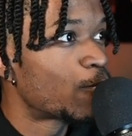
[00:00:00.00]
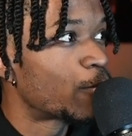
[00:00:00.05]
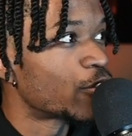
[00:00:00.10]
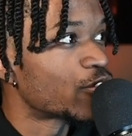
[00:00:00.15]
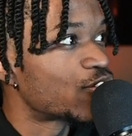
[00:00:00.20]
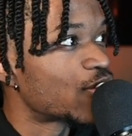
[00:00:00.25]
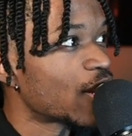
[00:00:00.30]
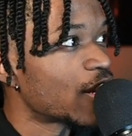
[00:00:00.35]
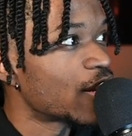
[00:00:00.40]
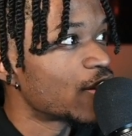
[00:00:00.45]

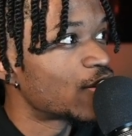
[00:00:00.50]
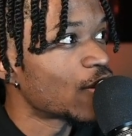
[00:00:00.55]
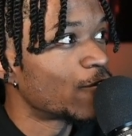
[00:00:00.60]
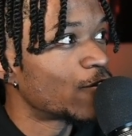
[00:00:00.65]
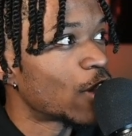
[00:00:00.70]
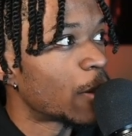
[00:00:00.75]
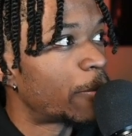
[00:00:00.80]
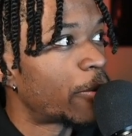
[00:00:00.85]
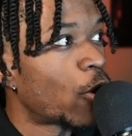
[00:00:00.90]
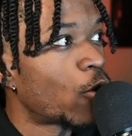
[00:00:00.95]
percentage of
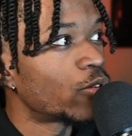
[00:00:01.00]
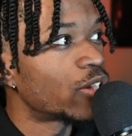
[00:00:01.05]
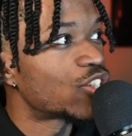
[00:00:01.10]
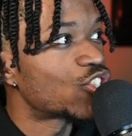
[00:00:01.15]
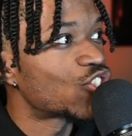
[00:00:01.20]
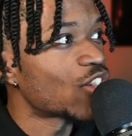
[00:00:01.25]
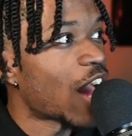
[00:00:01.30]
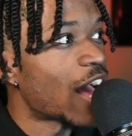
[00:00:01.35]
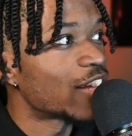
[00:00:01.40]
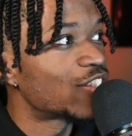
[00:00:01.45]
the opponent's
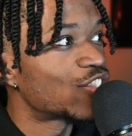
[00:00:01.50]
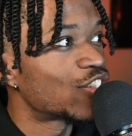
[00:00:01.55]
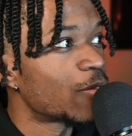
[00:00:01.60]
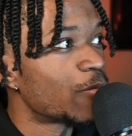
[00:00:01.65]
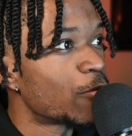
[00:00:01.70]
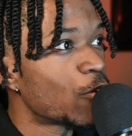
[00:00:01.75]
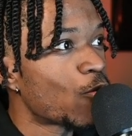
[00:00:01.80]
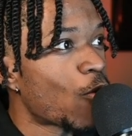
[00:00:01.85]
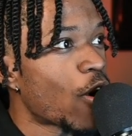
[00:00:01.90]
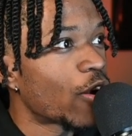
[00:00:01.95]
shots, the
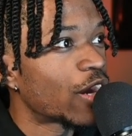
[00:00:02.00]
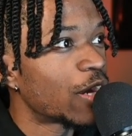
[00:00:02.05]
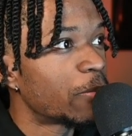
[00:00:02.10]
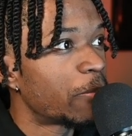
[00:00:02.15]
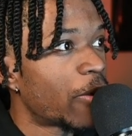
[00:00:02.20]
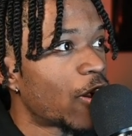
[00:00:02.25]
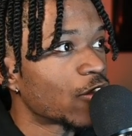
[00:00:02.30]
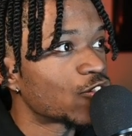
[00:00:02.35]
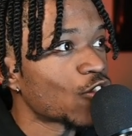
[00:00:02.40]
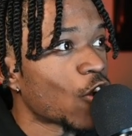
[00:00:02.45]
Milwaukee
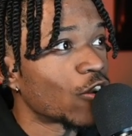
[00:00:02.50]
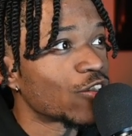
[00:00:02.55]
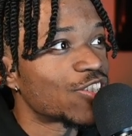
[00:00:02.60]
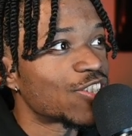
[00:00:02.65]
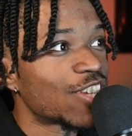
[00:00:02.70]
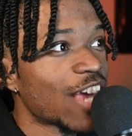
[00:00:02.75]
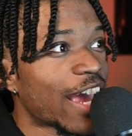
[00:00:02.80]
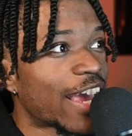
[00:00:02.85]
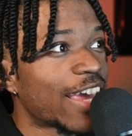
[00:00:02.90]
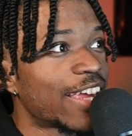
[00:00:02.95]
Bucks are
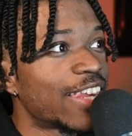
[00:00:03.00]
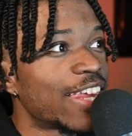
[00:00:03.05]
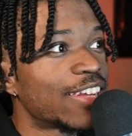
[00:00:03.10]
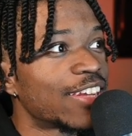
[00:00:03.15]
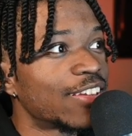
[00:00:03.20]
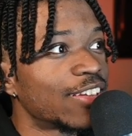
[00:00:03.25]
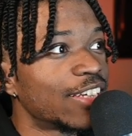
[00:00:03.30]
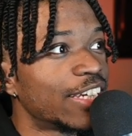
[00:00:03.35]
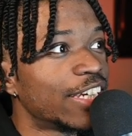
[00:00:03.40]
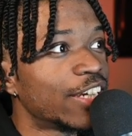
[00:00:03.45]
second in the
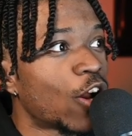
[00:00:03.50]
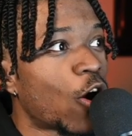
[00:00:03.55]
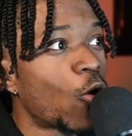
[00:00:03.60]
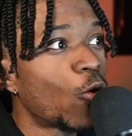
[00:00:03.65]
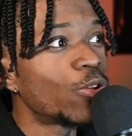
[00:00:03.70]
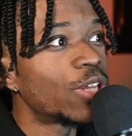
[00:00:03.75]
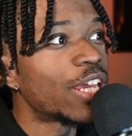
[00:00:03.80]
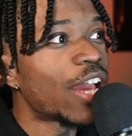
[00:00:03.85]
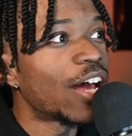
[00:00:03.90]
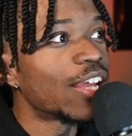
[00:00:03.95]
league,
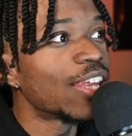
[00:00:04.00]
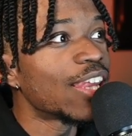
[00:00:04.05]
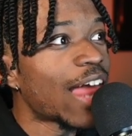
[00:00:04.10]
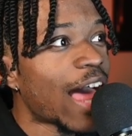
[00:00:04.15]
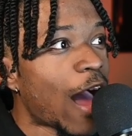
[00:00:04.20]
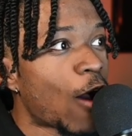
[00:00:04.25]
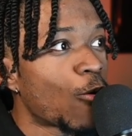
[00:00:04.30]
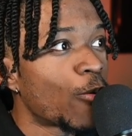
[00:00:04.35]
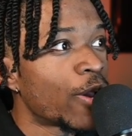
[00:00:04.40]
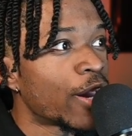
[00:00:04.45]
only
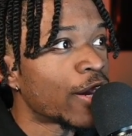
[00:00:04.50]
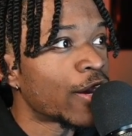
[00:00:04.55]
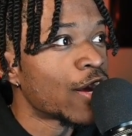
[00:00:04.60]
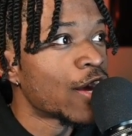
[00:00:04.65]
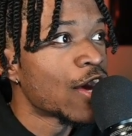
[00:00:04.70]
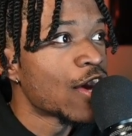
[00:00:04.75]
allowing